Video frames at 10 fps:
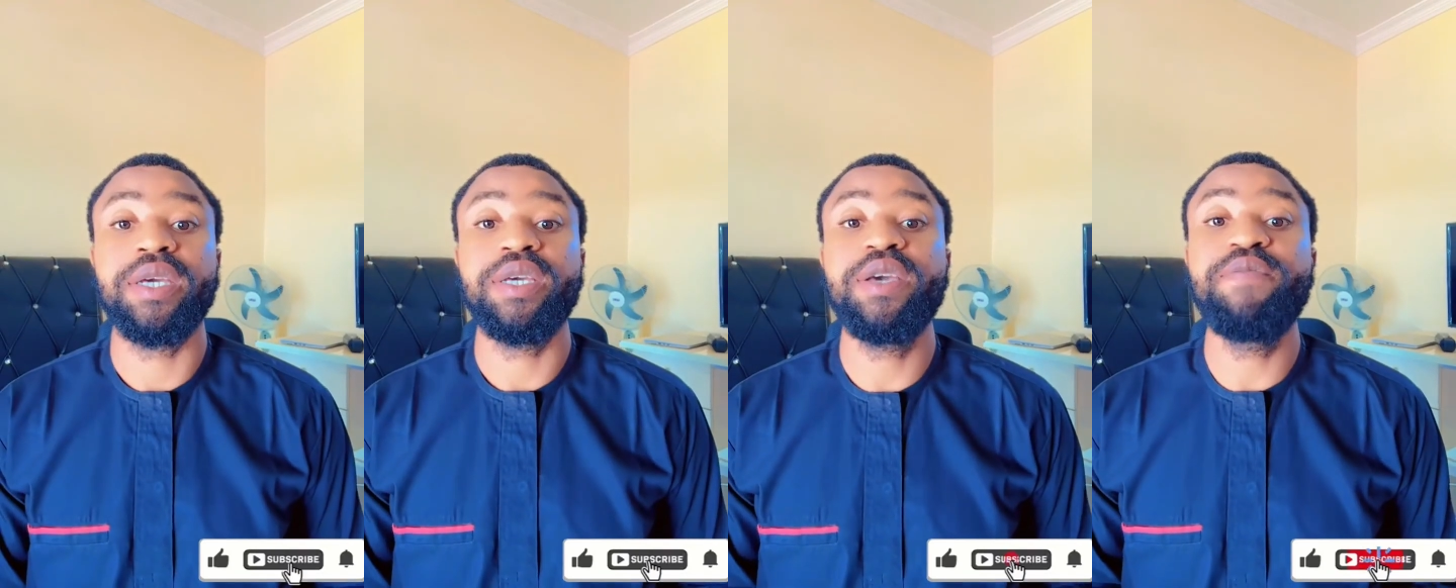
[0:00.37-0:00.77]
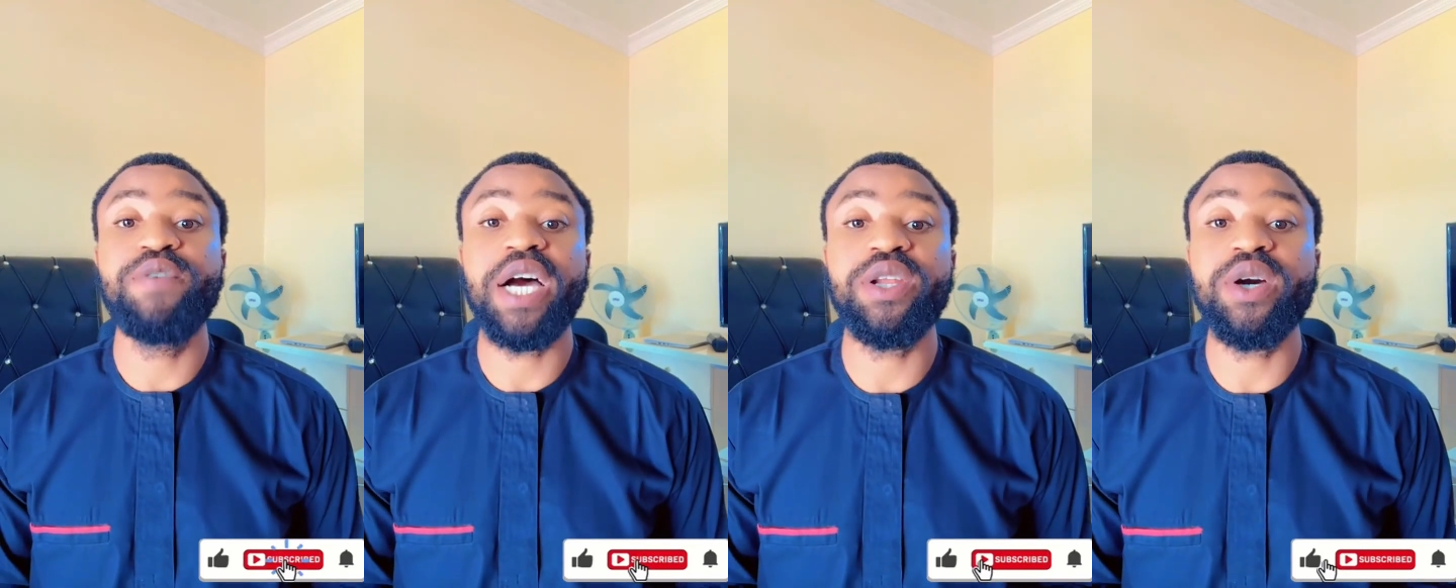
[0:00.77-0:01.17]
If
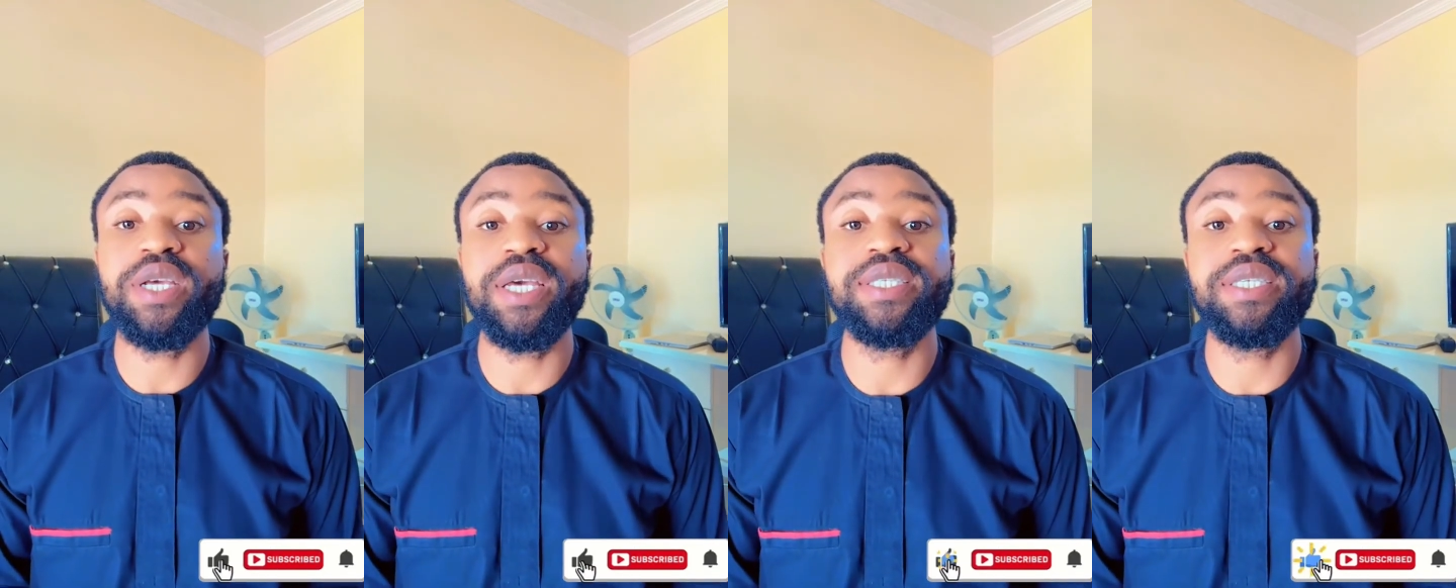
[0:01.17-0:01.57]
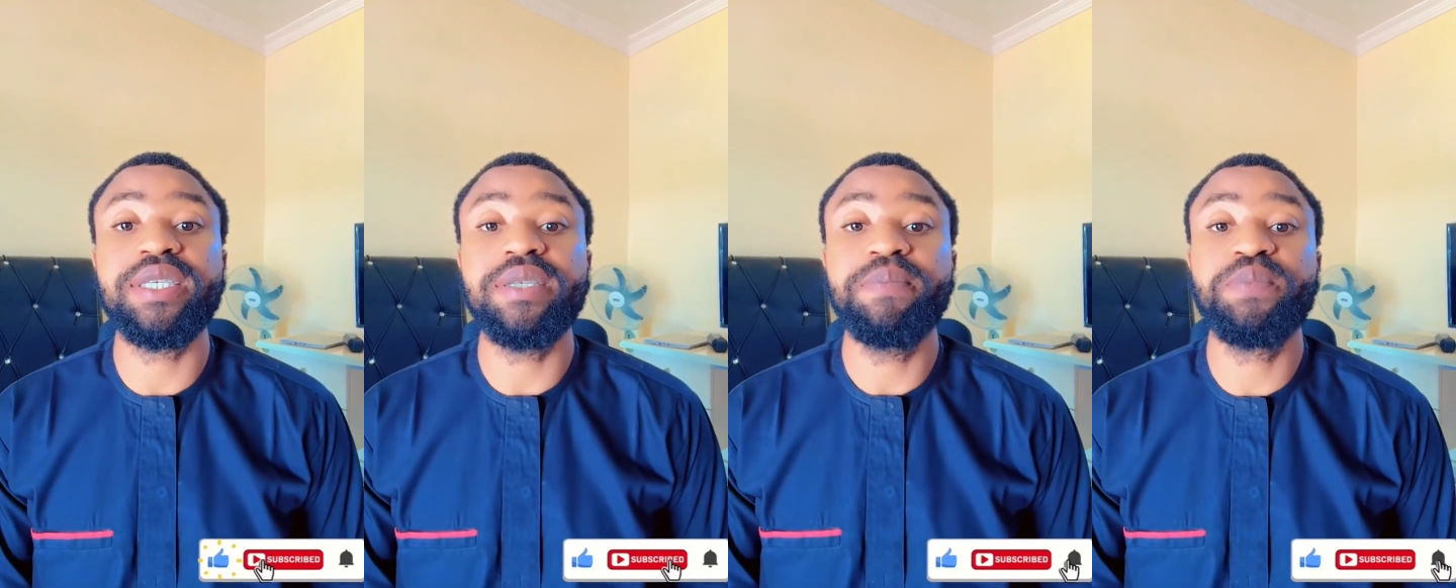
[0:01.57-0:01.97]
you are not
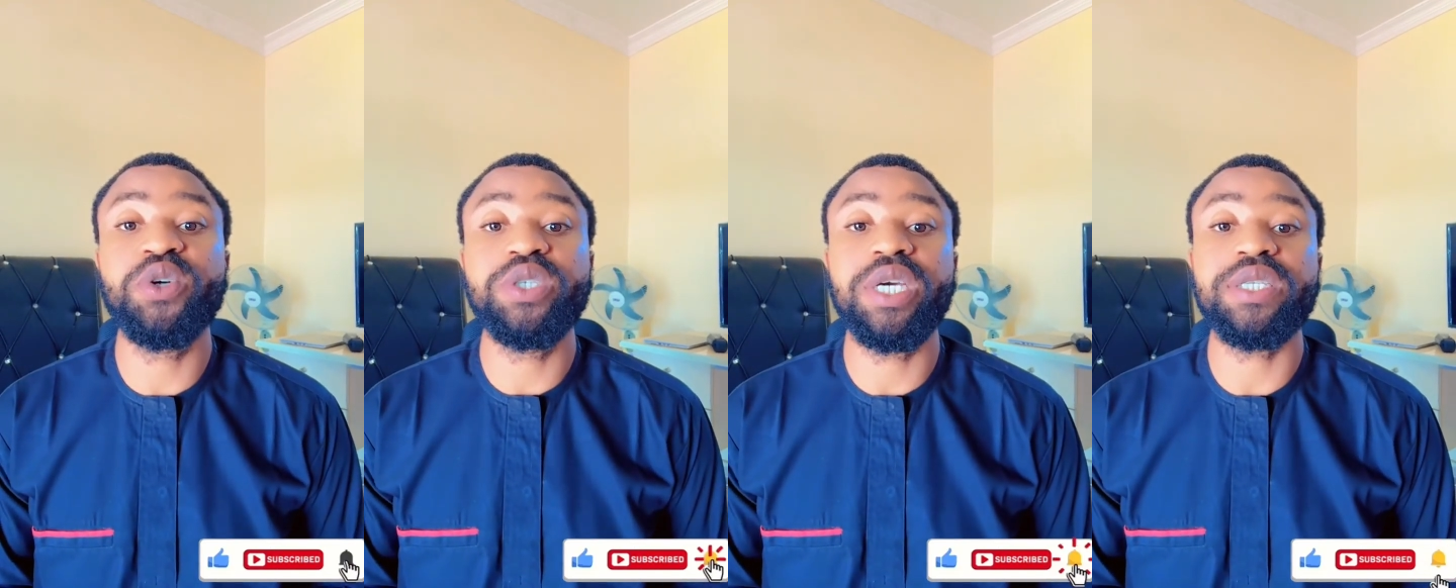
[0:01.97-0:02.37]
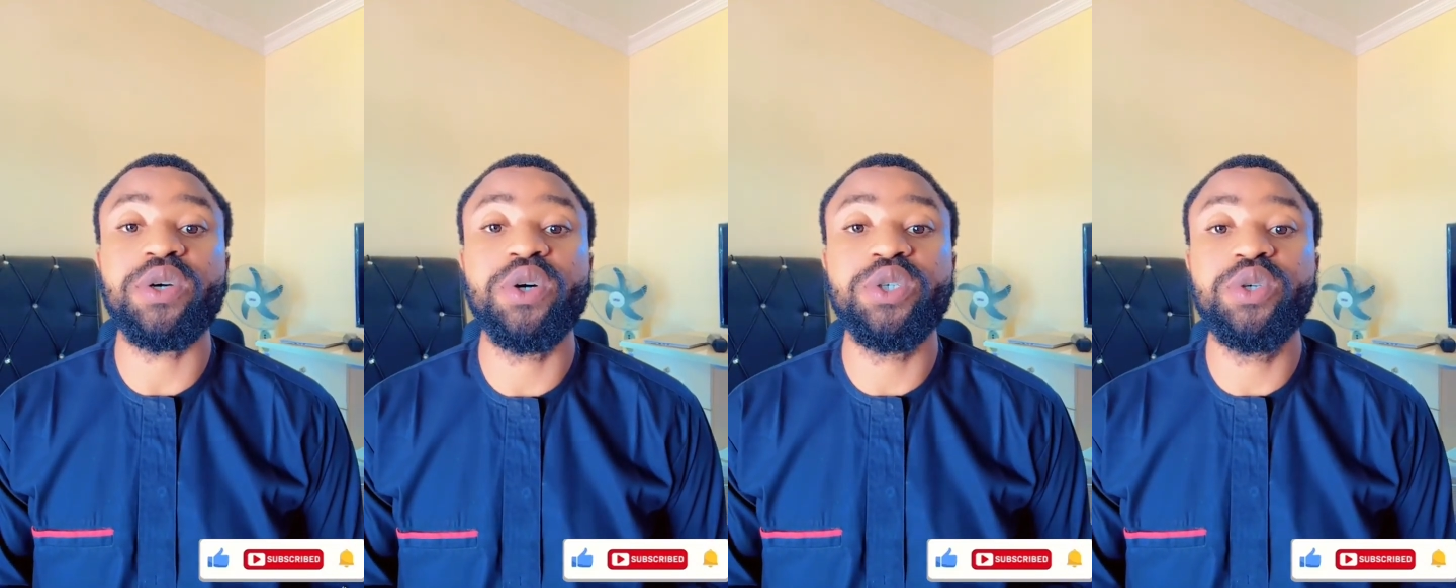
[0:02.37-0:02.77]
getting projects
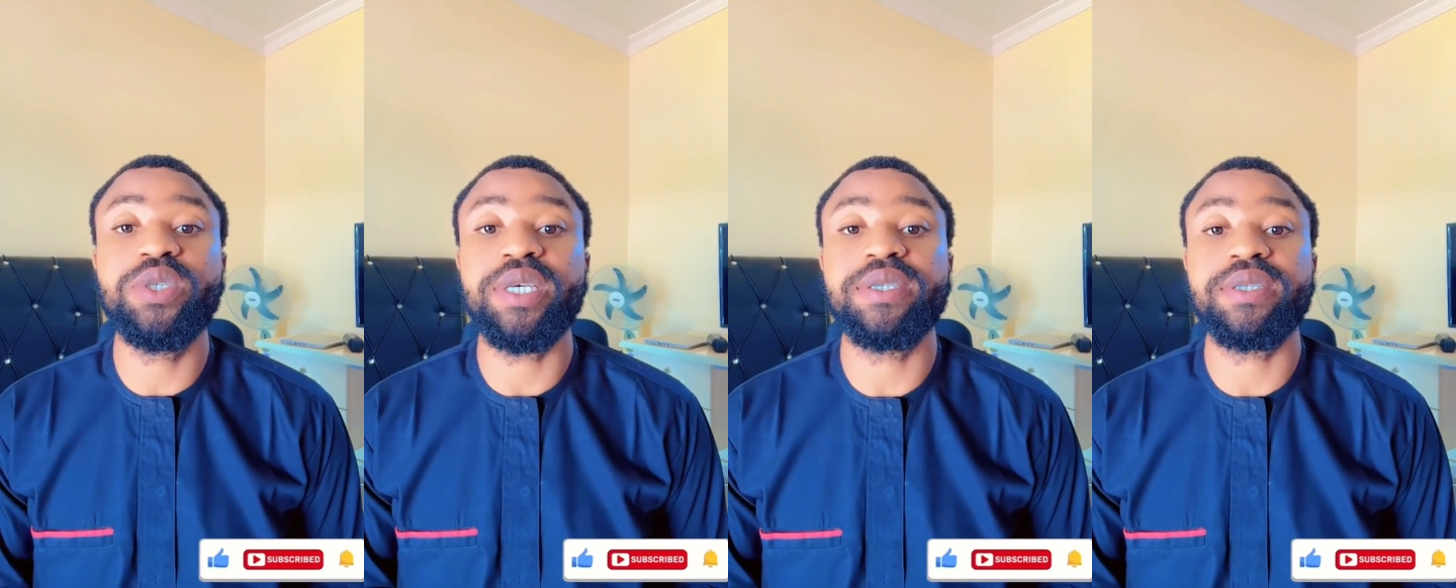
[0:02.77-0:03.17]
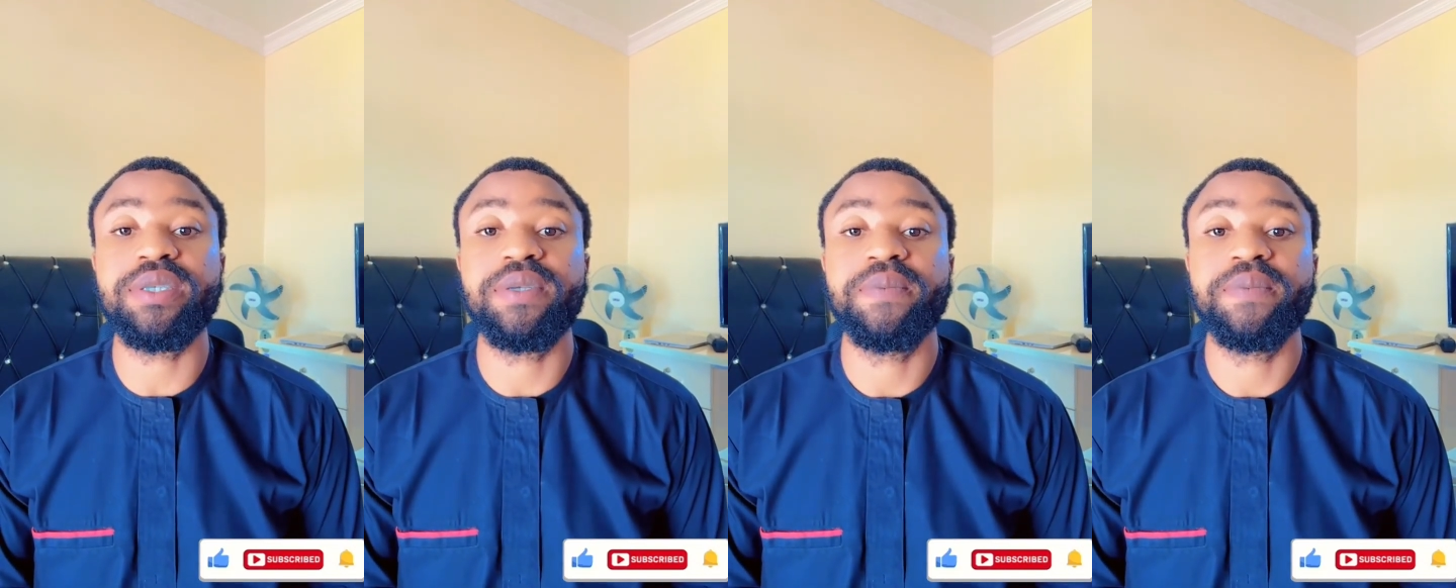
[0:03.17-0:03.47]
on uTest,